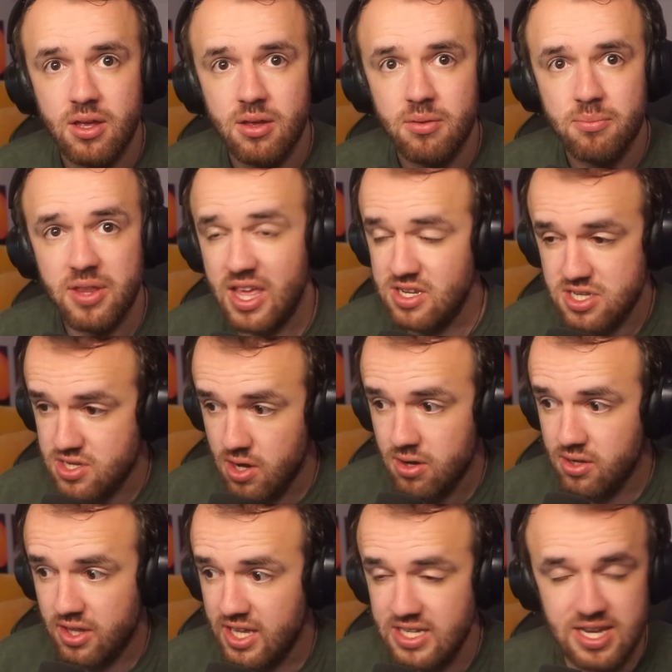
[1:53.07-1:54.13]
but they
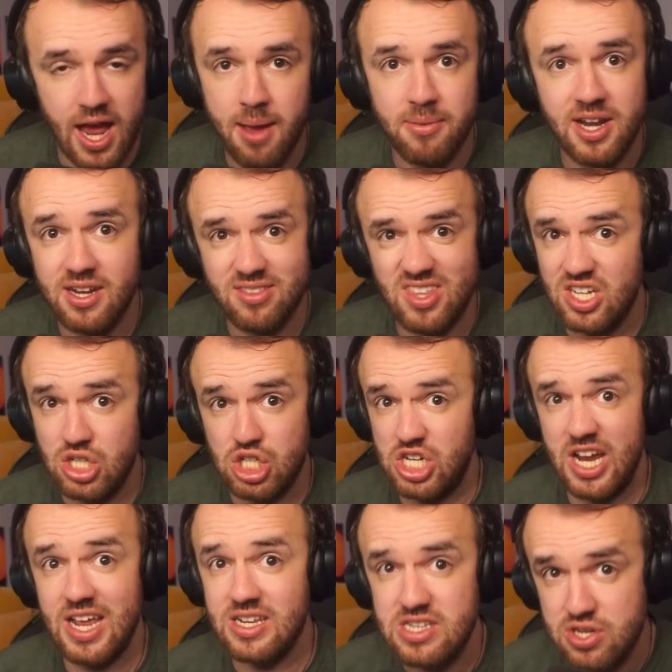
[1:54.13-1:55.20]
certainly dominated the
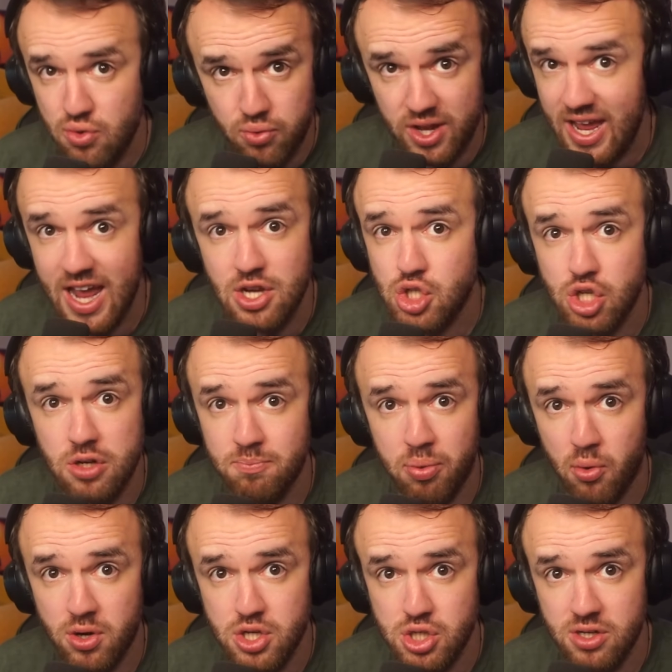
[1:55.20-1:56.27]
chance creation
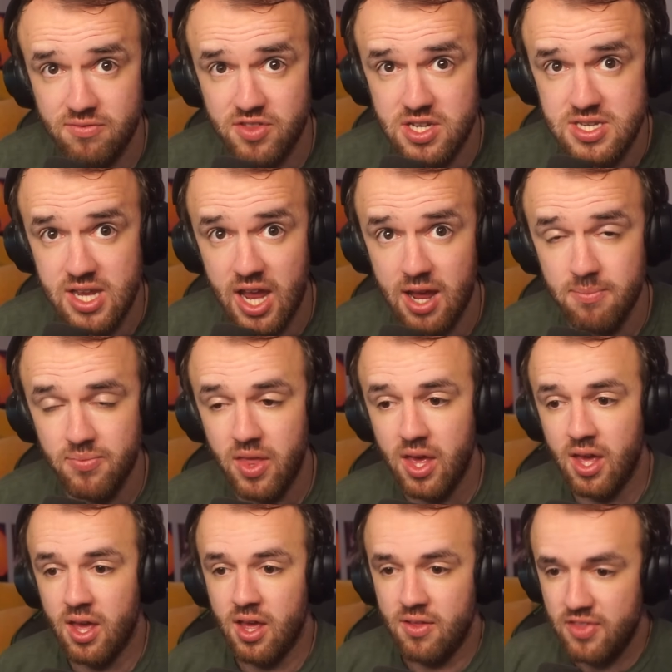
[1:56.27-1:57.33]
portion of this game.
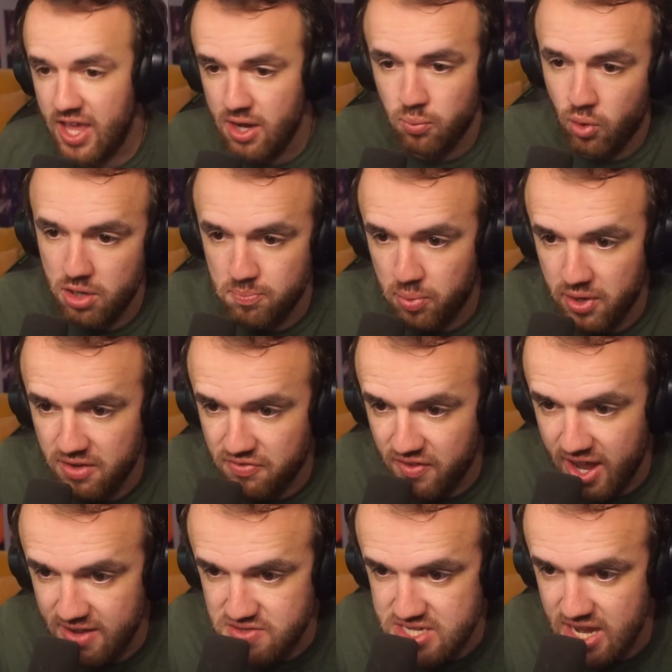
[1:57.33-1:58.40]
They had 1.57
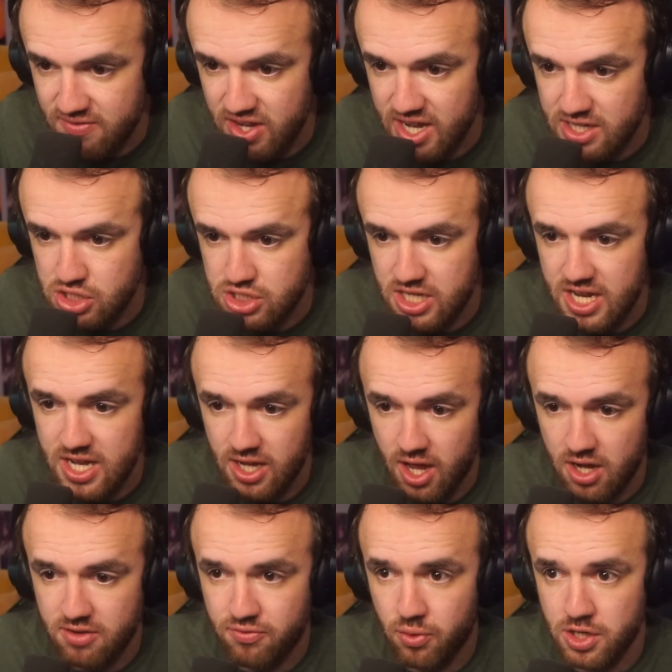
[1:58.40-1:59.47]
XG, none
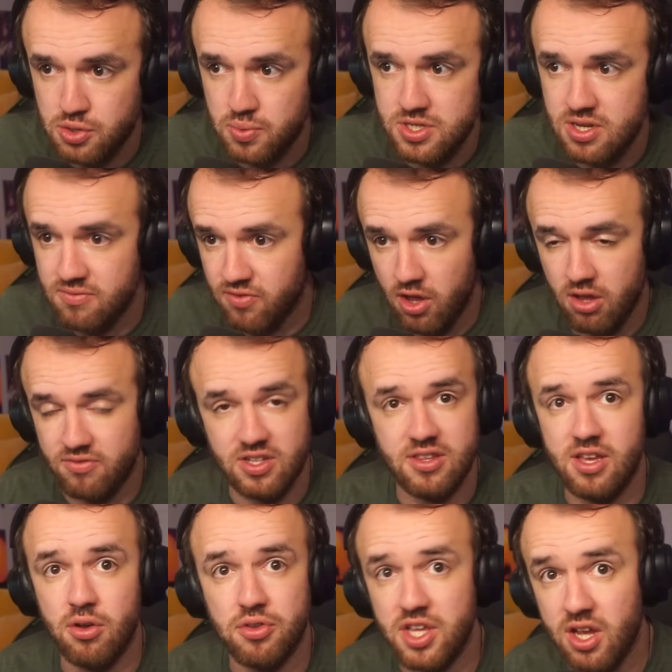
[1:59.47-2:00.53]
of which was involved in the
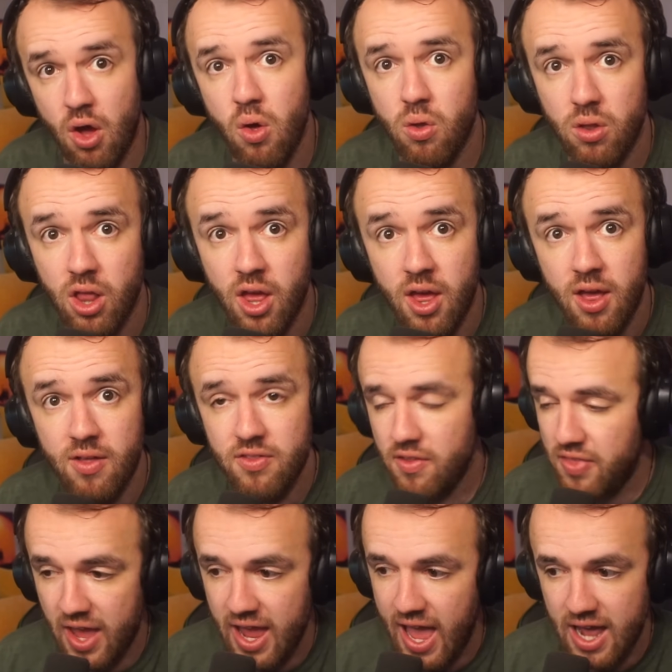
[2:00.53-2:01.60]
only goal that
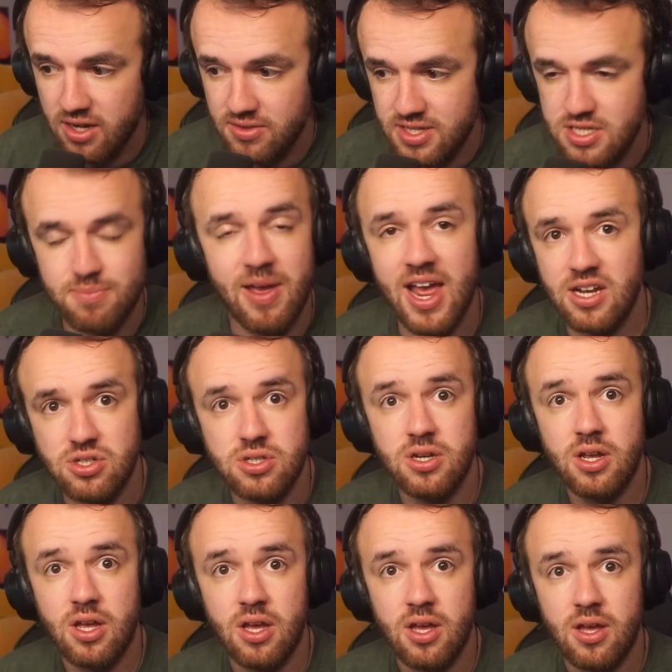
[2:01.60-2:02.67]
they had in this match.
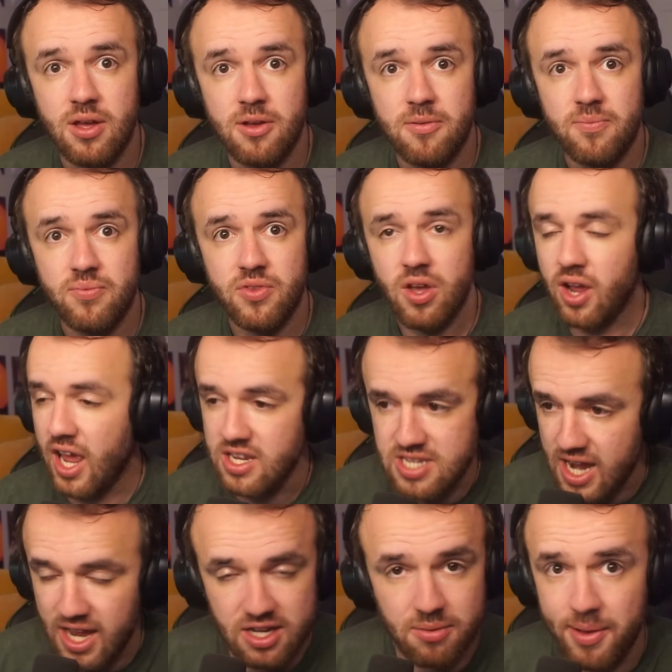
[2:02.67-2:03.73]
Okay,
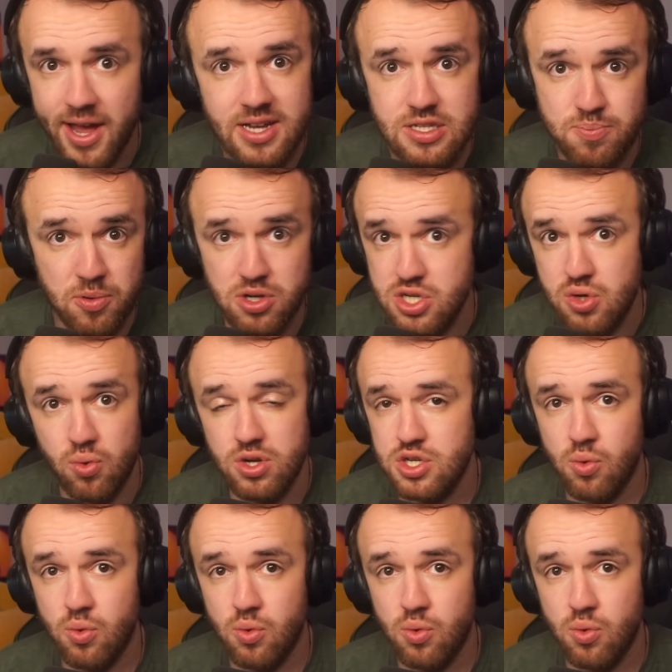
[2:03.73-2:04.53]
Tottenham Hotspur scores a